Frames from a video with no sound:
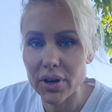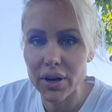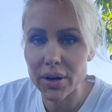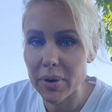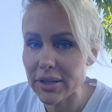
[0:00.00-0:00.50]

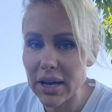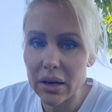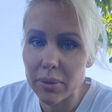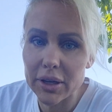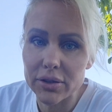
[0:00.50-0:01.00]
a
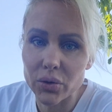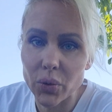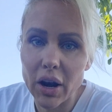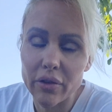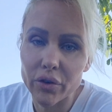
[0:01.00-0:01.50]
database or
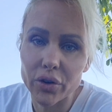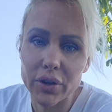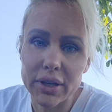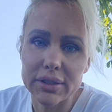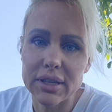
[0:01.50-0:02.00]
whatever,
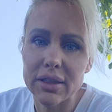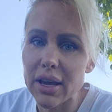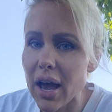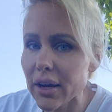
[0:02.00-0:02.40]
like say they